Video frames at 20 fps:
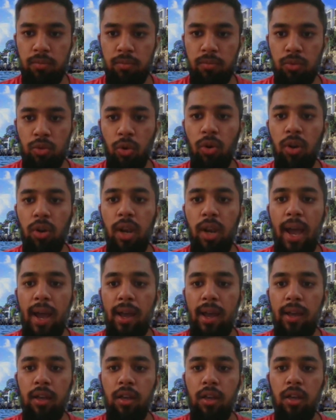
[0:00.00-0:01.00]
Don't let
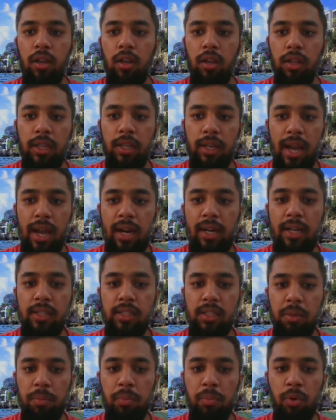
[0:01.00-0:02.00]
the lack of
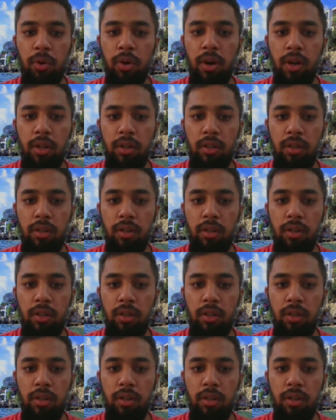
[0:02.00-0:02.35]
support